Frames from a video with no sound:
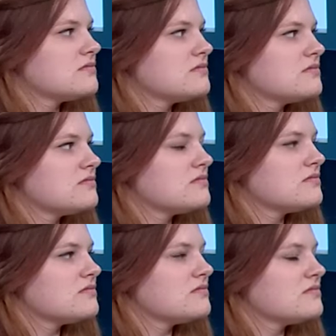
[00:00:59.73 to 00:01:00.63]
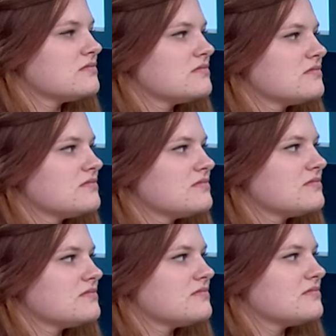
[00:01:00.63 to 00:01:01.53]

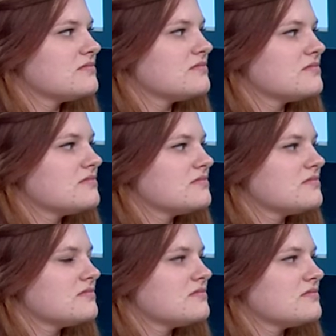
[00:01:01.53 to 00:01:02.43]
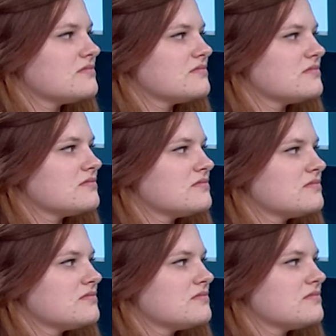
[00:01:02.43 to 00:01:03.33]

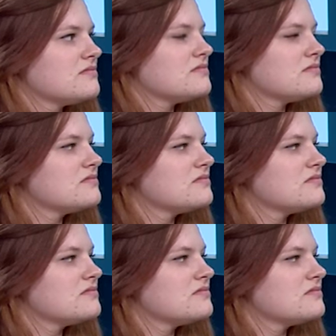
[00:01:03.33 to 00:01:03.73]
[no speech]